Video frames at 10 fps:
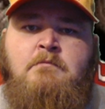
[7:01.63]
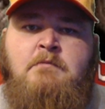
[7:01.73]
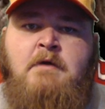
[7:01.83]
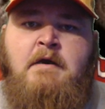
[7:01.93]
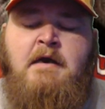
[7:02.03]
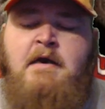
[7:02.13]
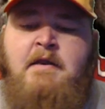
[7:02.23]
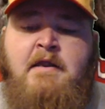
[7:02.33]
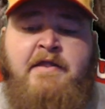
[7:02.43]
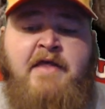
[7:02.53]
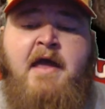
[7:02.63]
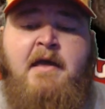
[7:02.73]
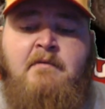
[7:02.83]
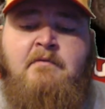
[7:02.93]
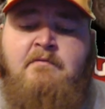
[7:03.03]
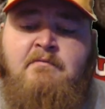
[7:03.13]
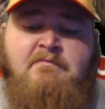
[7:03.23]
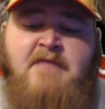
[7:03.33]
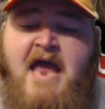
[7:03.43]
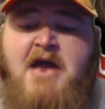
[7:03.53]
and that
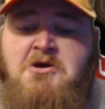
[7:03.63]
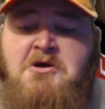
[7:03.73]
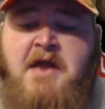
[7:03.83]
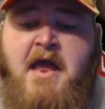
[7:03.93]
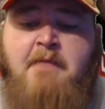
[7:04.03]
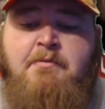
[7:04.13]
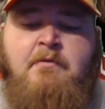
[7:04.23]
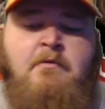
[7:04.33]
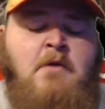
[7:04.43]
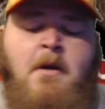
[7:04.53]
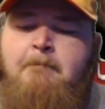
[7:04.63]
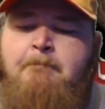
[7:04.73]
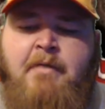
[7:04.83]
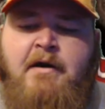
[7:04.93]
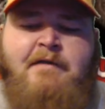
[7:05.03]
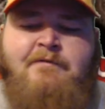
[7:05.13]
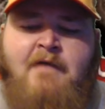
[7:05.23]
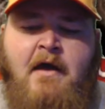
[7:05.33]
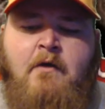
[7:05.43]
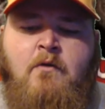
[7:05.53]
could happen, but it's
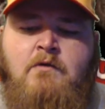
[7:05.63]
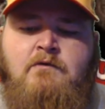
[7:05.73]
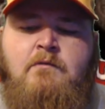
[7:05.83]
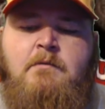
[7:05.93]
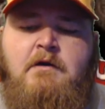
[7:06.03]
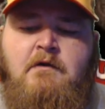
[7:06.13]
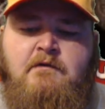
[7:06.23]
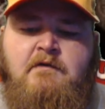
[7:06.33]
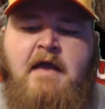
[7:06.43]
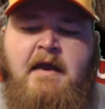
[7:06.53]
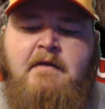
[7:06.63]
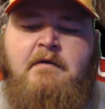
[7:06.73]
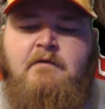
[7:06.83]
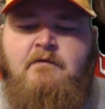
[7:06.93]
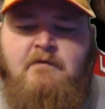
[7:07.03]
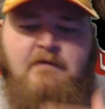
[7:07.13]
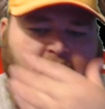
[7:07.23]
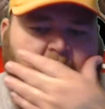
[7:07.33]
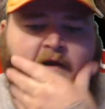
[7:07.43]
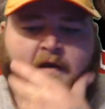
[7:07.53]
not going to because Dana is
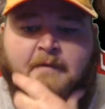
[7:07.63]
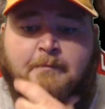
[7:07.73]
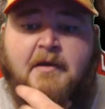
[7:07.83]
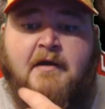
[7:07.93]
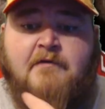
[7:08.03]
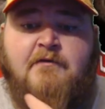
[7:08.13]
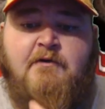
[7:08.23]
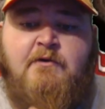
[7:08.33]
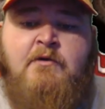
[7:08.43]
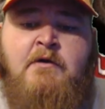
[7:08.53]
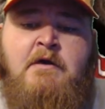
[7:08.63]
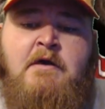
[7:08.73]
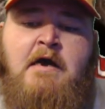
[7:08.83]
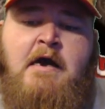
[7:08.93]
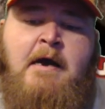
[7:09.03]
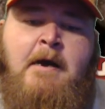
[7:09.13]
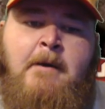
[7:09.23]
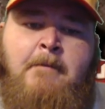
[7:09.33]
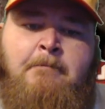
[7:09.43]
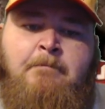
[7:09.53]
technically pissed too.
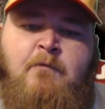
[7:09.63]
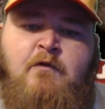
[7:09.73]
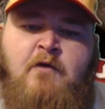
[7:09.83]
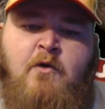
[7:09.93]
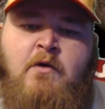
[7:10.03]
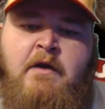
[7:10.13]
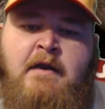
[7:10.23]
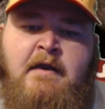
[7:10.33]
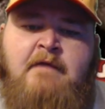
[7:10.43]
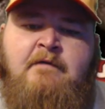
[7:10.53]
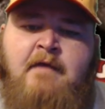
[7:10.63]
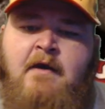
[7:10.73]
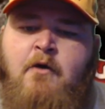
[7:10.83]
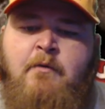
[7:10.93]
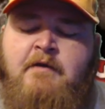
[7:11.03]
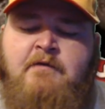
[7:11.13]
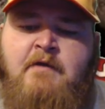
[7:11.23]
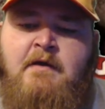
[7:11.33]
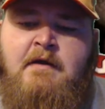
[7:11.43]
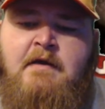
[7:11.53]
And he already
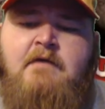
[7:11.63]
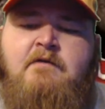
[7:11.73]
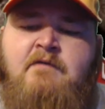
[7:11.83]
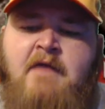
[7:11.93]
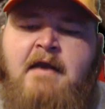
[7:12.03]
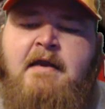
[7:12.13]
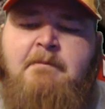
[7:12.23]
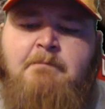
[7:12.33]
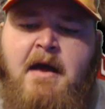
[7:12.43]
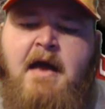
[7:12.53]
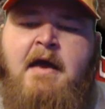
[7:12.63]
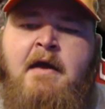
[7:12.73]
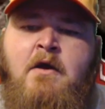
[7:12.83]
said he is standing by